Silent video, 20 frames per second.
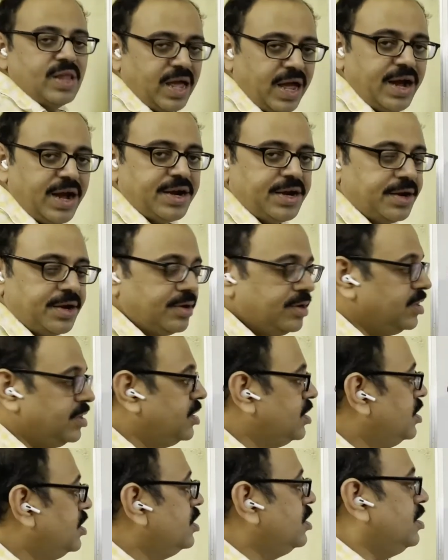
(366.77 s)
And
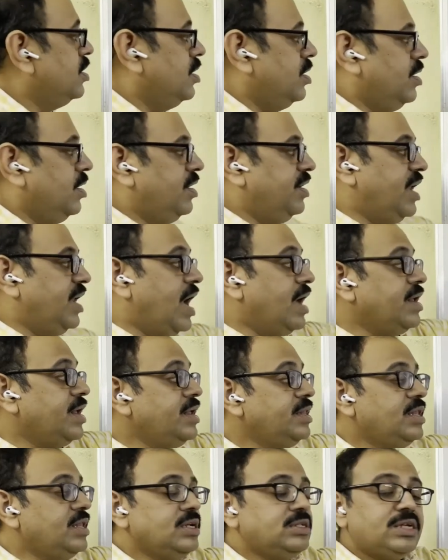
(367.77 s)

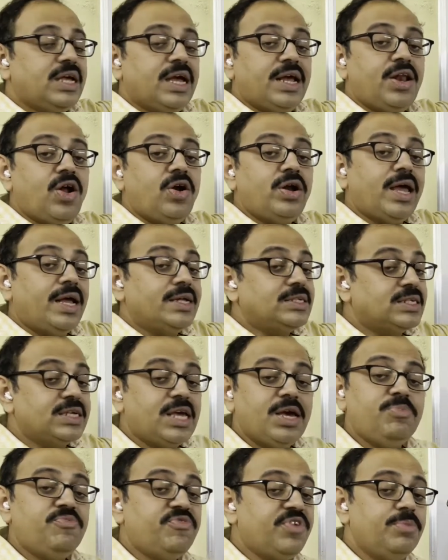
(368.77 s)
Narayan Das cannot
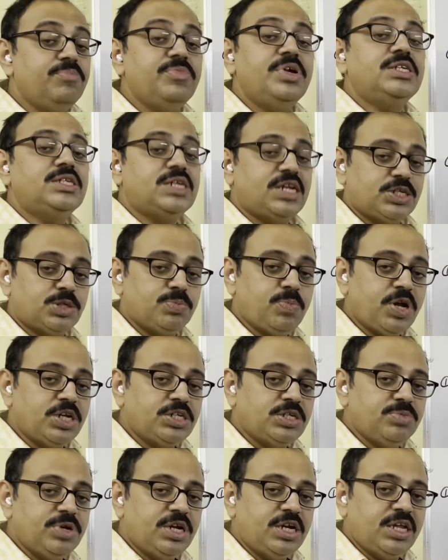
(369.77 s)
escape from his
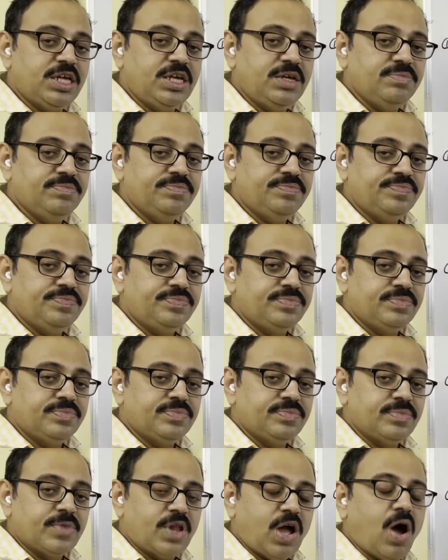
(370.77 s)
responsibility.
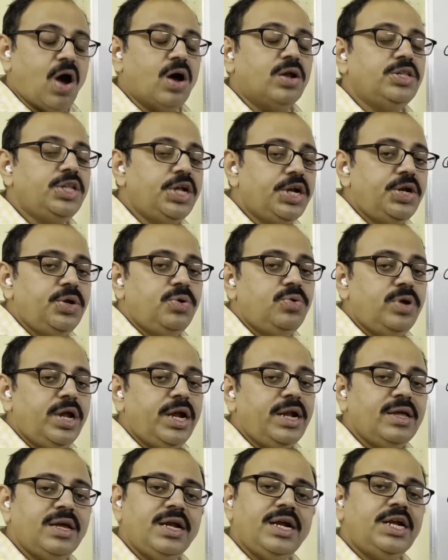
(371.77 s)
On the due
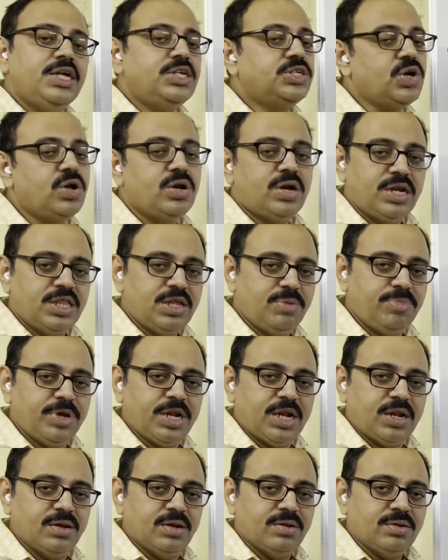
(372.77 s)
date, he dishonored the
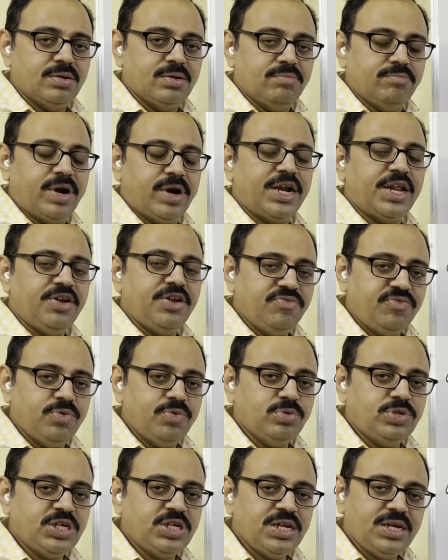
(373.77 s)
bill. But in
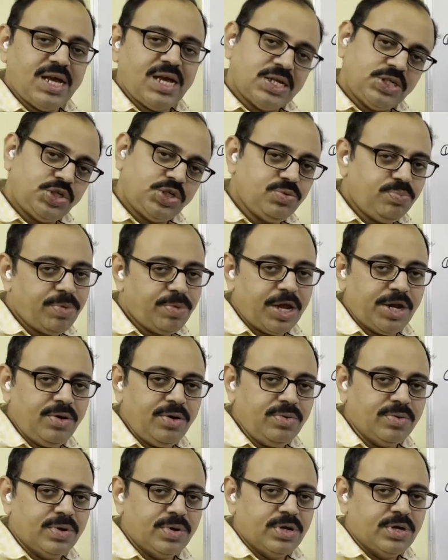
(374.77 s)
future, he has to pay,
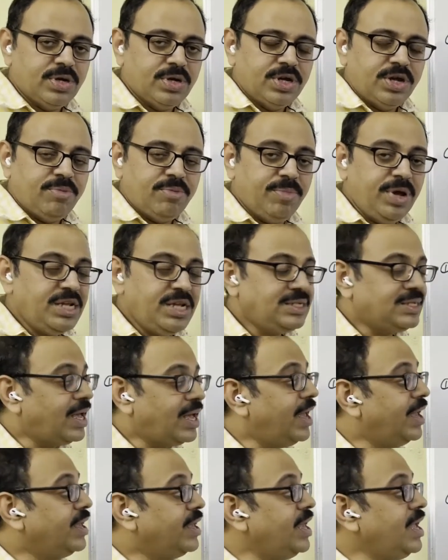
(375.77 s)
no? Means
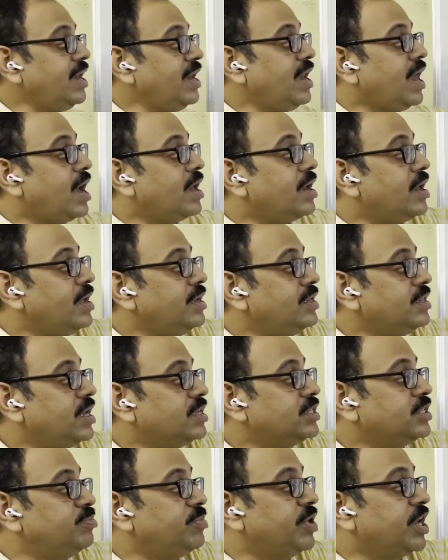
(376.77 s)
again, Narayan
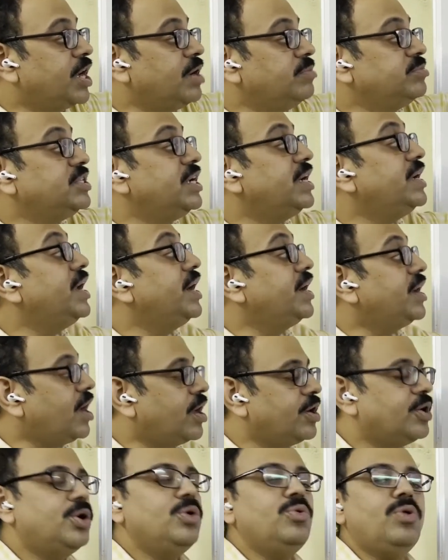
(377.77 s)
Das becomes a
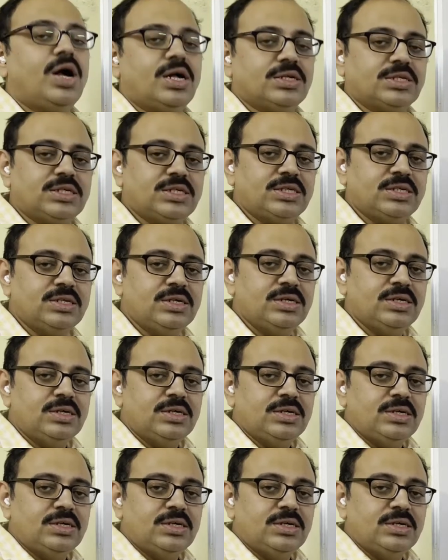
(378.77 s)
debtor to us.